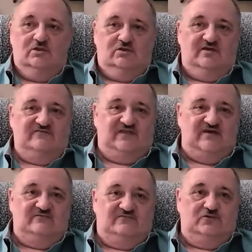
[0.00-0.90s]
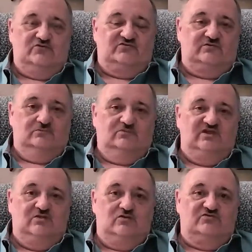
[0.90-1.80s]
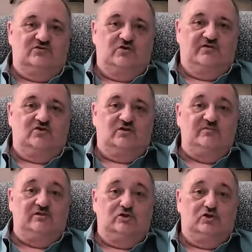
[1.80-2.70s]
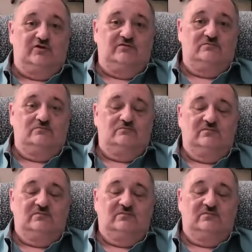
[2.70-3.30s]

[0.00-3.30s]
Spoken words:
That first year or so, they're going to be learning,